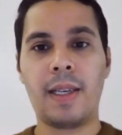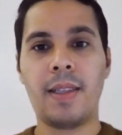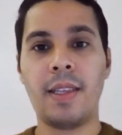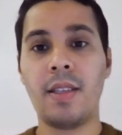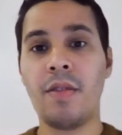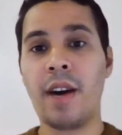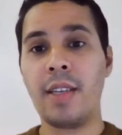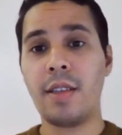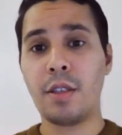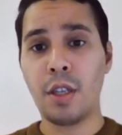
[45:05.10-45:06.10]
This
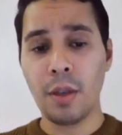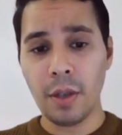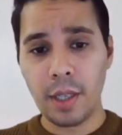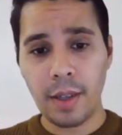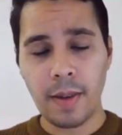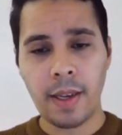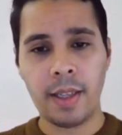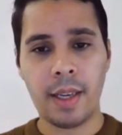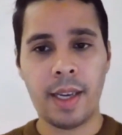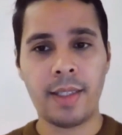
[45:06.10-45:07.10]
device is good.
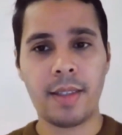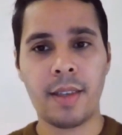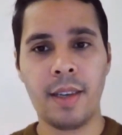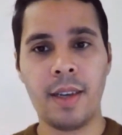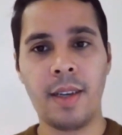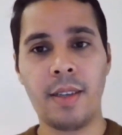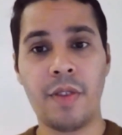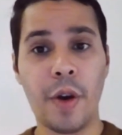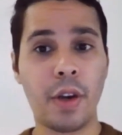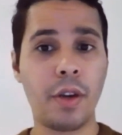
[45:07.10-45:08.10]
It's
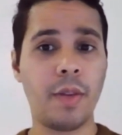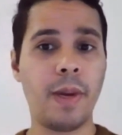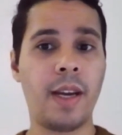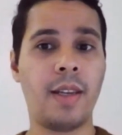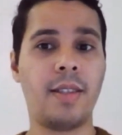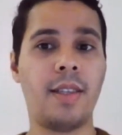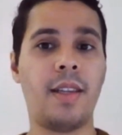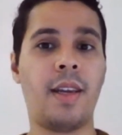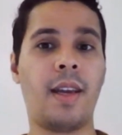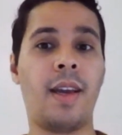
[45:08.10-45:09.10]
very good because
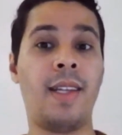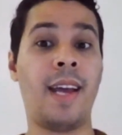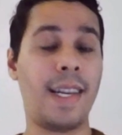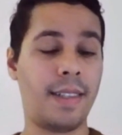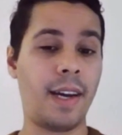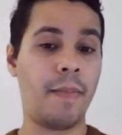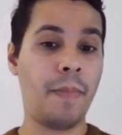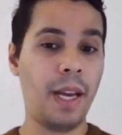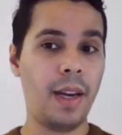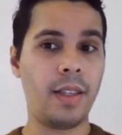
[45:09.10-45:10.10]
it has the
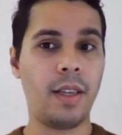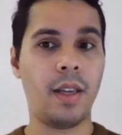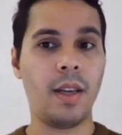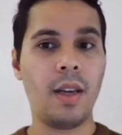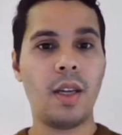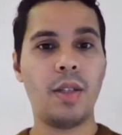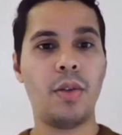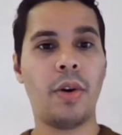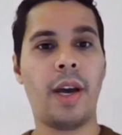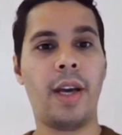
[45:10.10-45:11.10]
ability
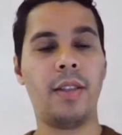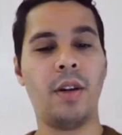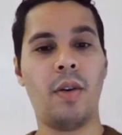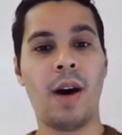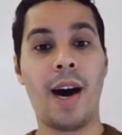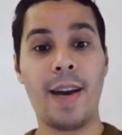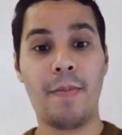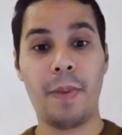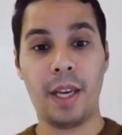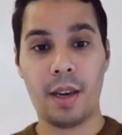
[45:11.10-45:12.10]
to handle high
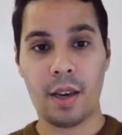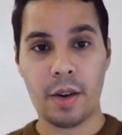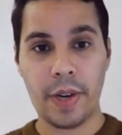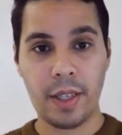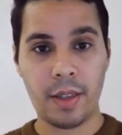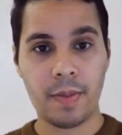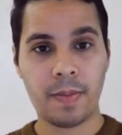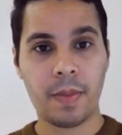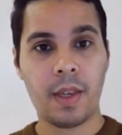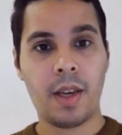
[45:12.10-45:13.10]
peak currents.
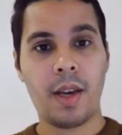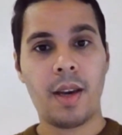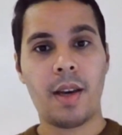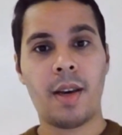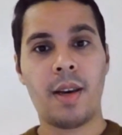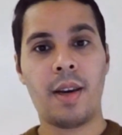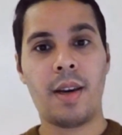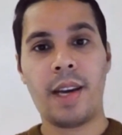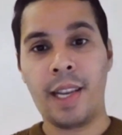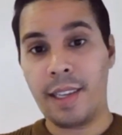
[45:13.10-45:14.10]

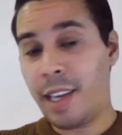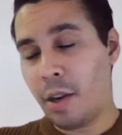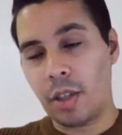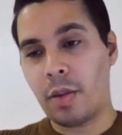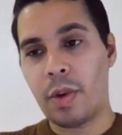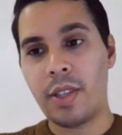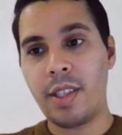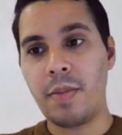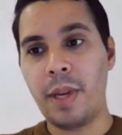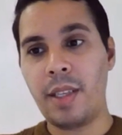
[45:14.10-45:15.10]
And in other words,
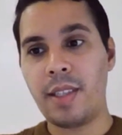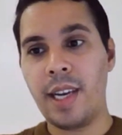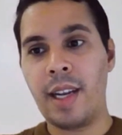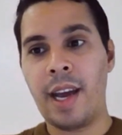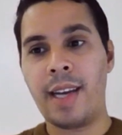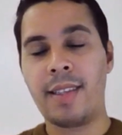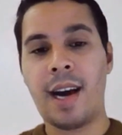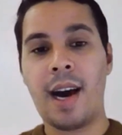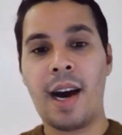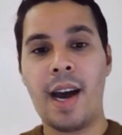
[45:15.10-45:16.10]
this means that it has a
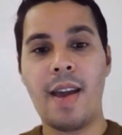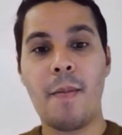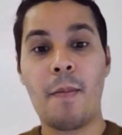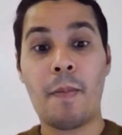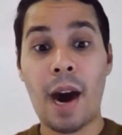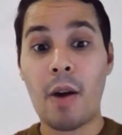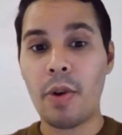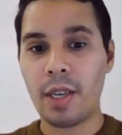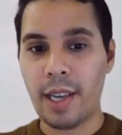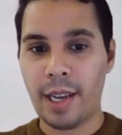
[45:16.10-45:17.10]
high
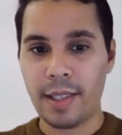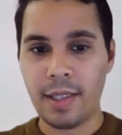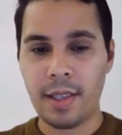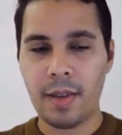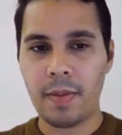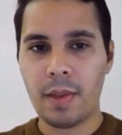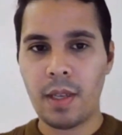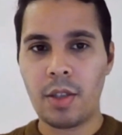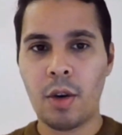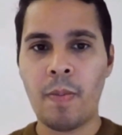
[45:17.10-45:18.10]
power density.
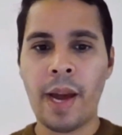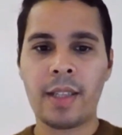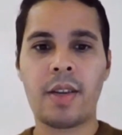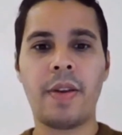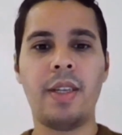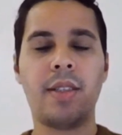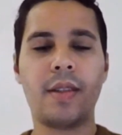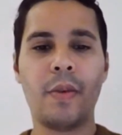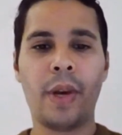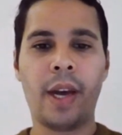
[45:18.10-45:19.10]
So batteries,
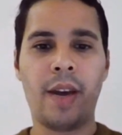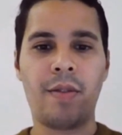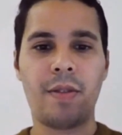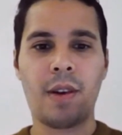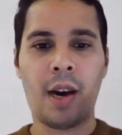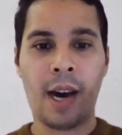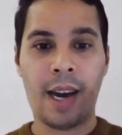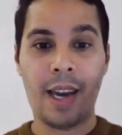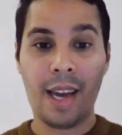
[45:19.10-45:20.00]
we have high